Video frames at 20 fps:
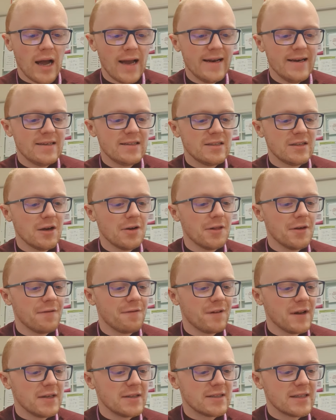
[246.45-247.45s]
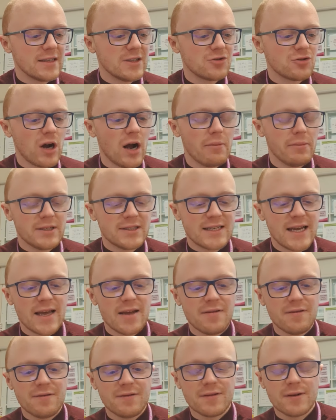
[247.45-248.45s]
I need to know that Flint and his tribe are
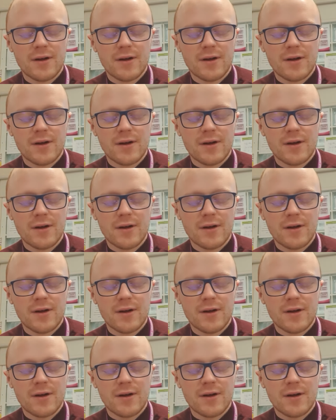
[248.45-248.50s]
safe.